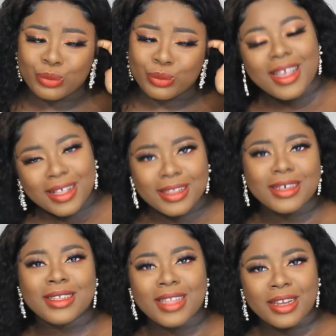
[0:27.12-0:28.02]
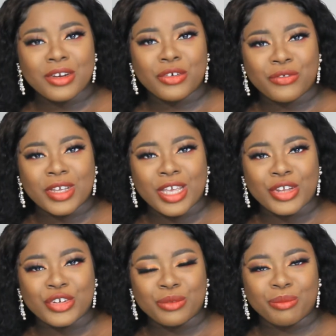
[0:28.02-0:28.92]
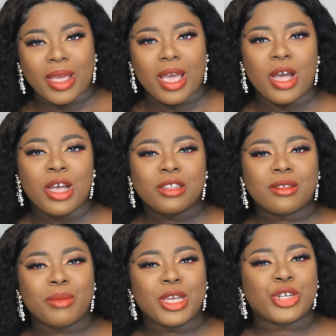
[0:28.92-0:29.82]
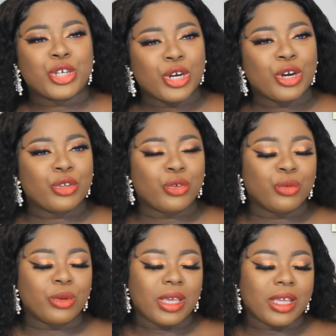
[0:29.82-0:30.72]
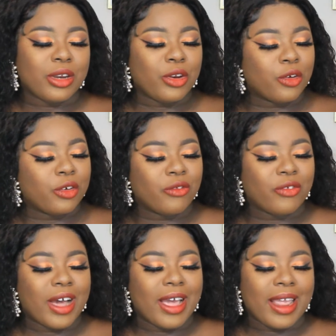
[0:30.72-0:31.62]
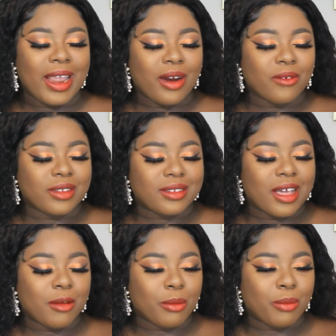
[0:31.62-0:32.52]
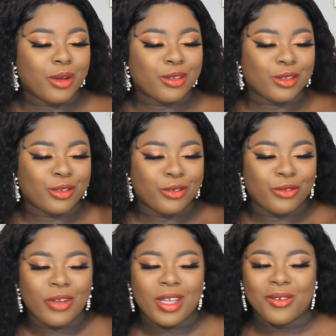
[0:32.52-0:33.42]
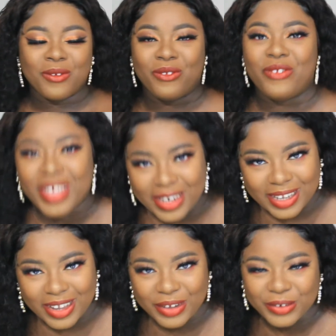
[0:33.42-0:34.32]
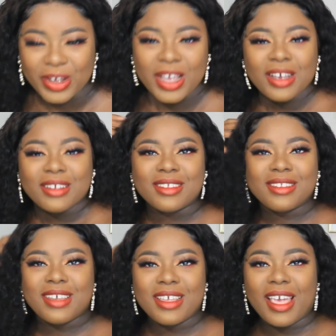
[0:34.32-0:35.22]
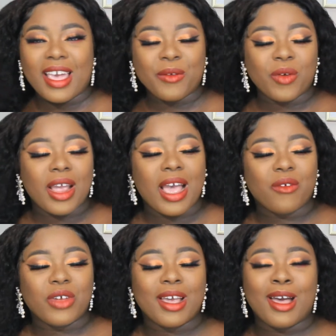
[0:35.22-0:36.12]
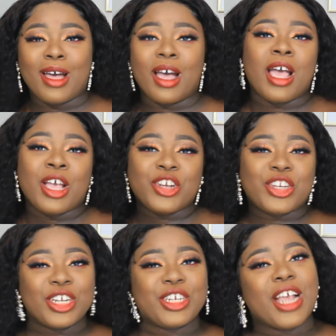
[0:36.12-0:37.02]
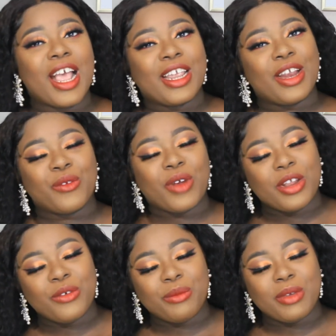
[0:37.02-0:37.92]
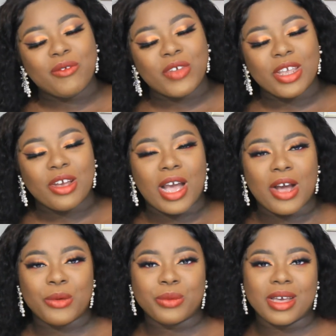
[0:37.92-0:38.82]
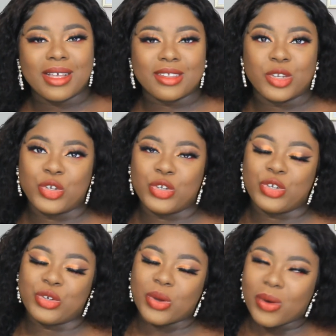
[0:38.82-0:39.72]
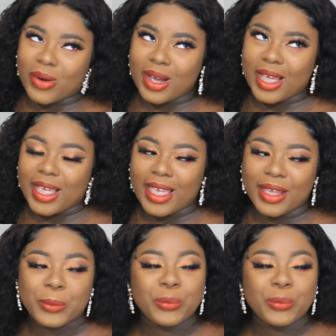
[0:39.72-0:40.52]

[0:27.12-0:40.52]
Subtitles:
And clicking that notification bell to make sure you get notified every time I post a new video. So today we're having a chit chat get ready with me video. I hope you guys enjoy.